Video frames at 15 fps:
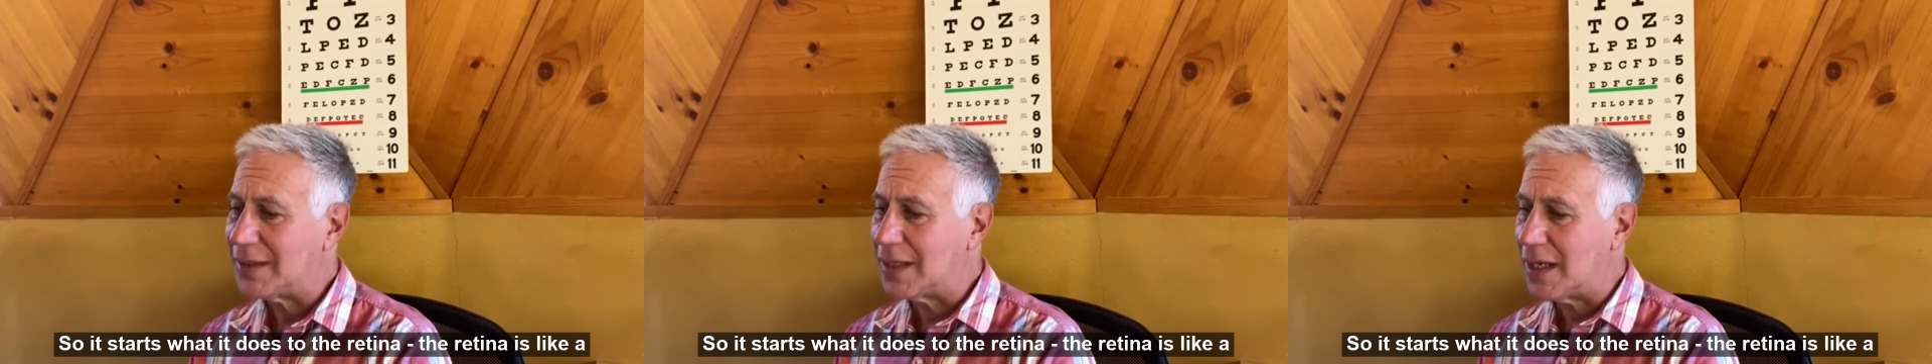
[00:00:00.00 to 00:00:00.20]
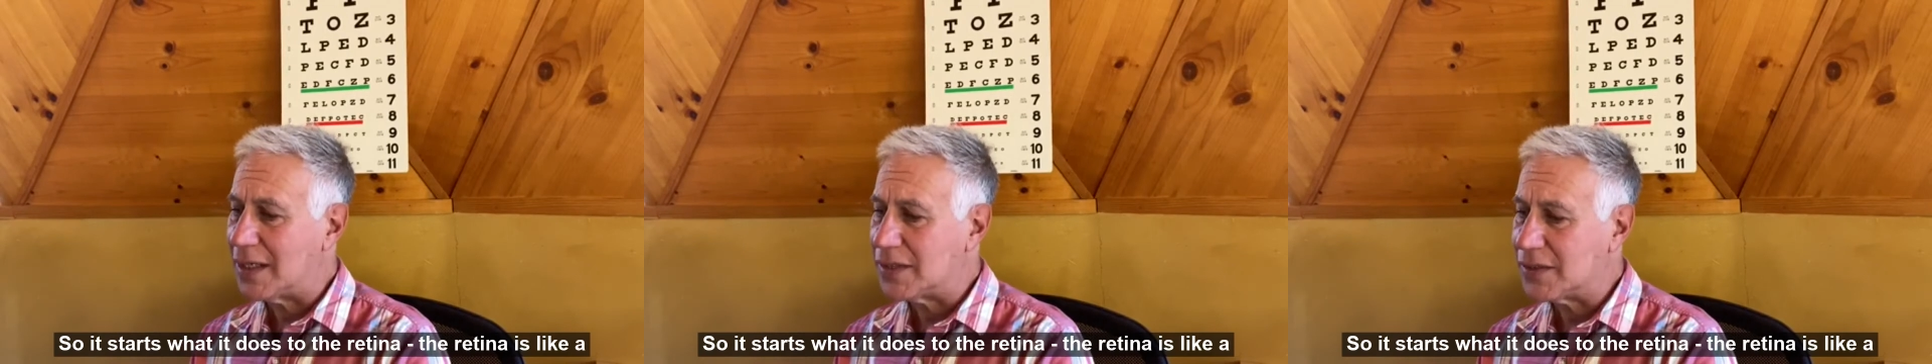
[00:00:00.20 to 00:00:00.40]

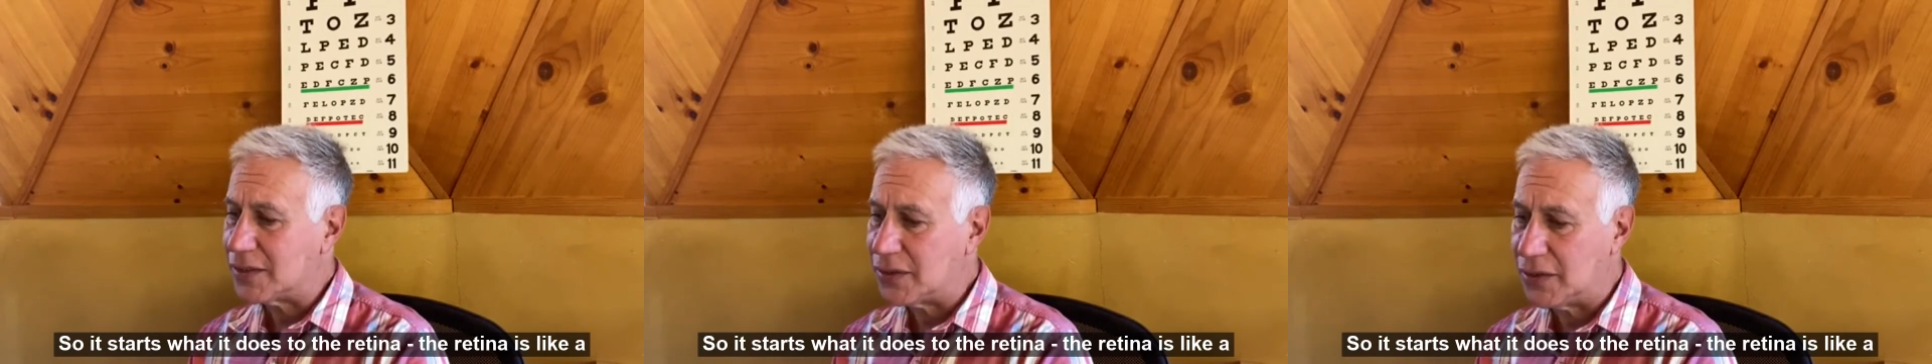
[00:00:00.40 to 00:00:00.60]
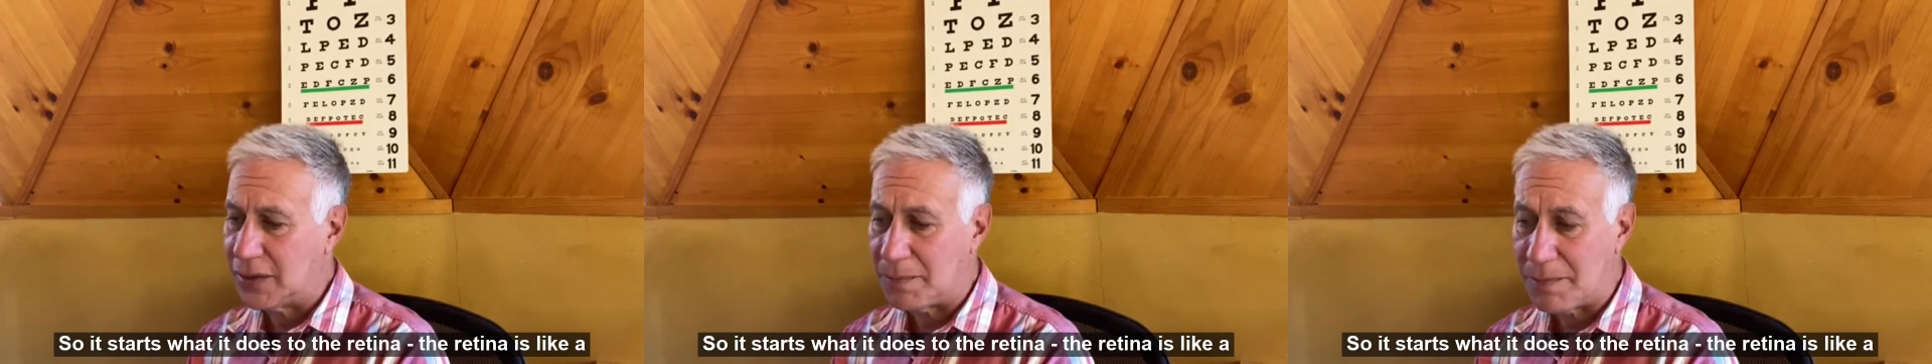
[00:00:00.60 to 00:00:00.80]
does
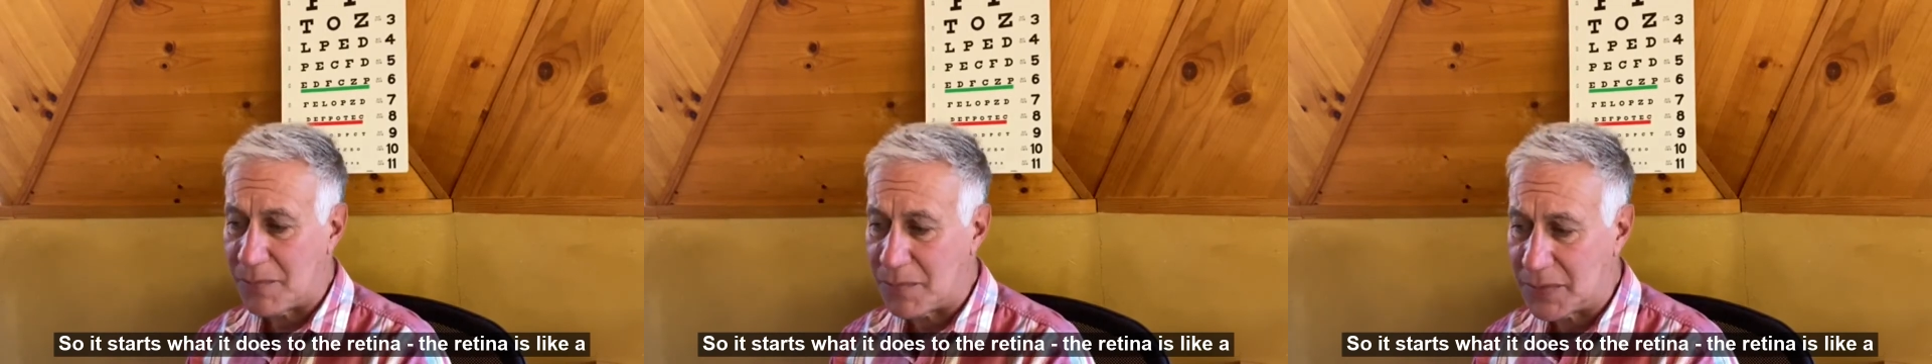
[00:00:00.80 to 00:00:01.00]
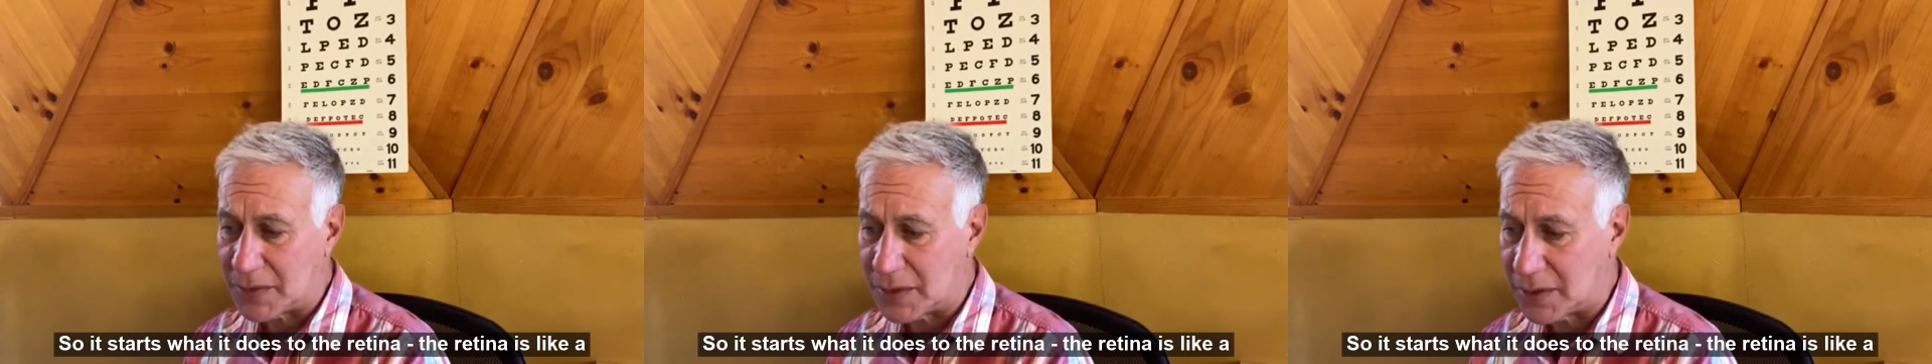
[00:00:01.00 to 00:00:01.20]
to the,
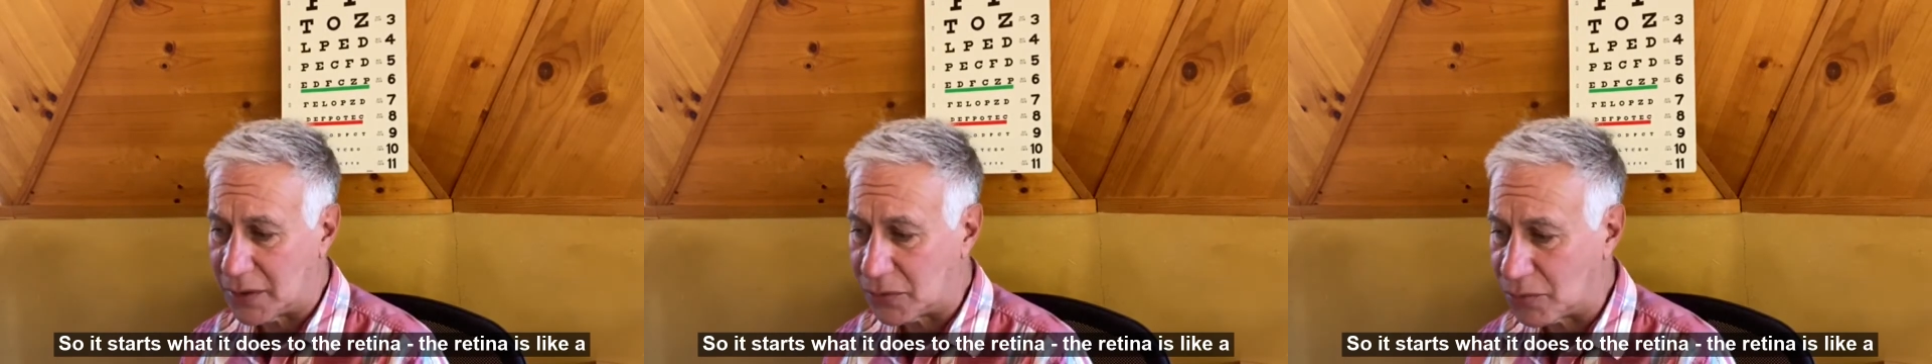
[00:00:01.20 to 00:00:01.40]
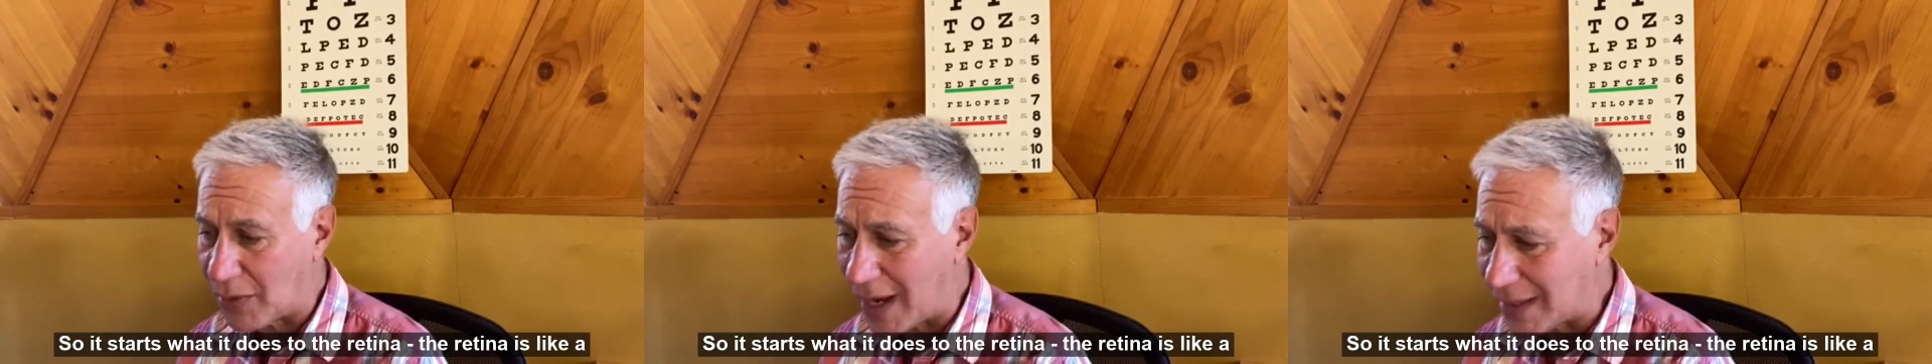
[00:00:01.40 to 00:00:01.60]
to the
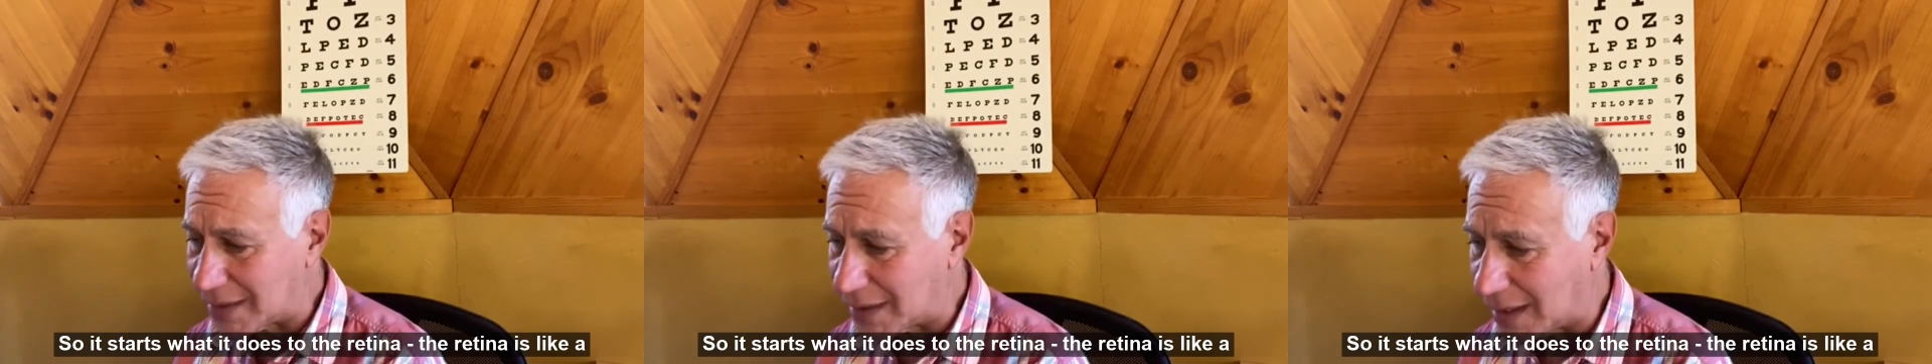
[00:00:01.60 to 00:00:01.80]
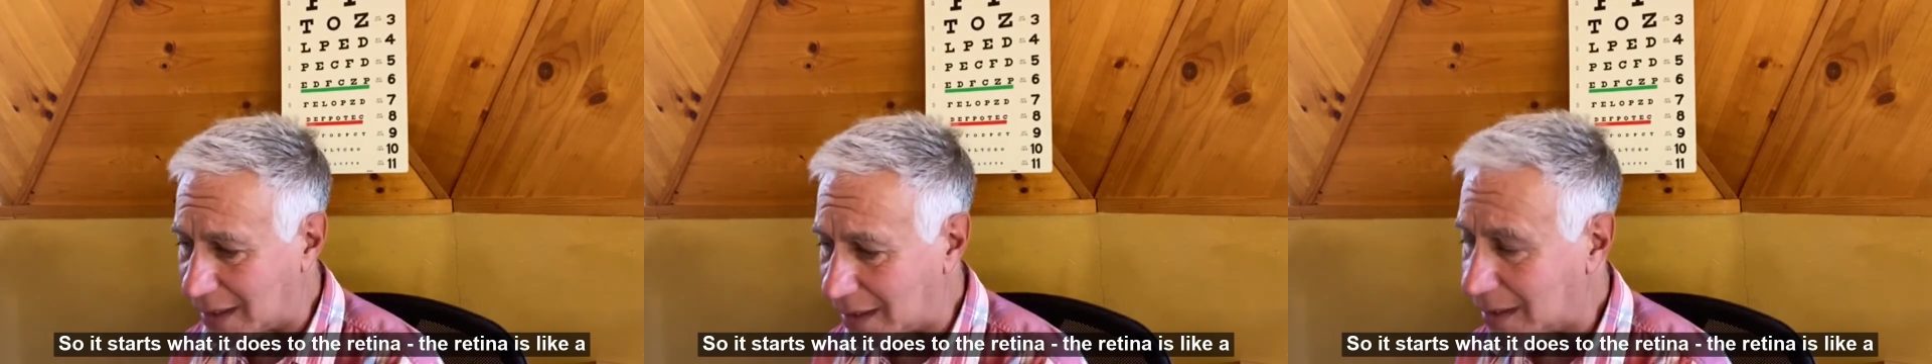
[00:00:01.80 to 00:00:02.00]

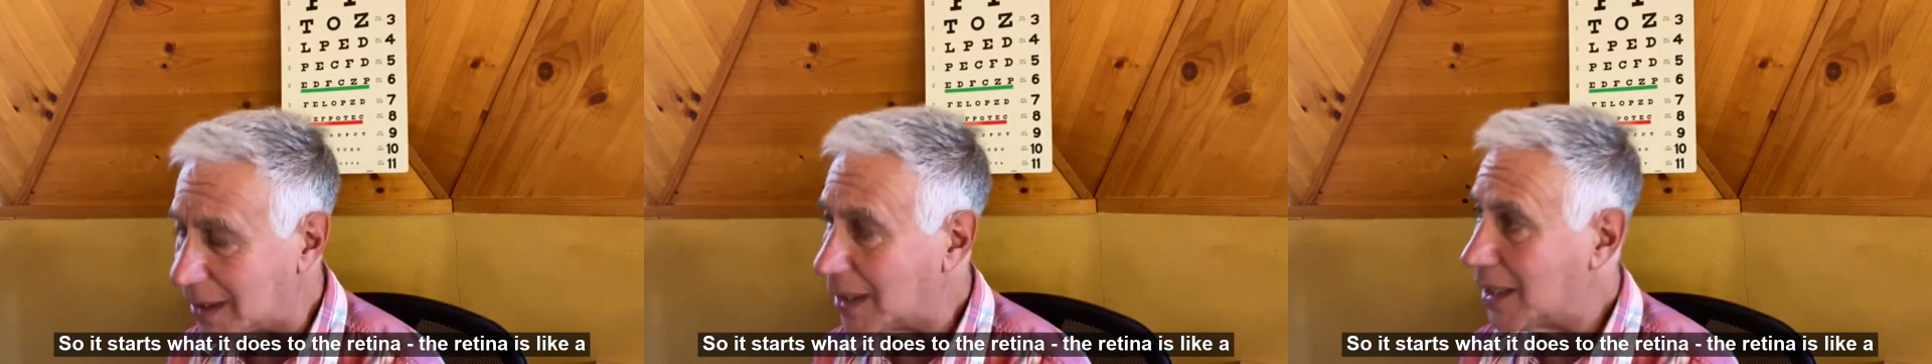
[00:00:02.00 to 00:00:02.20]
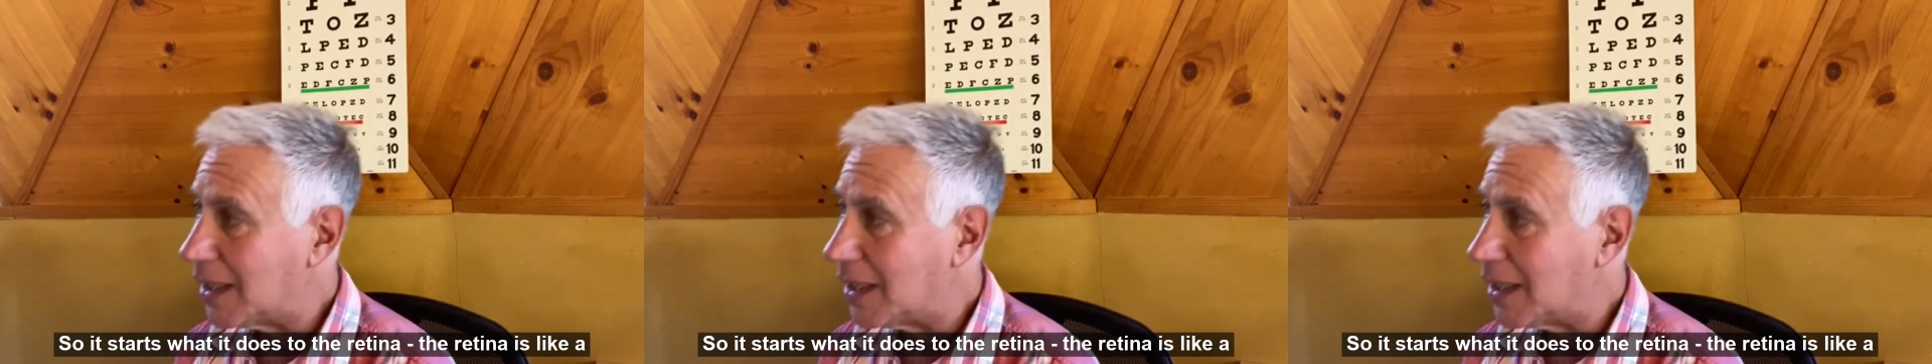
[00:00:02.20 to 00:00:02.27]
retina,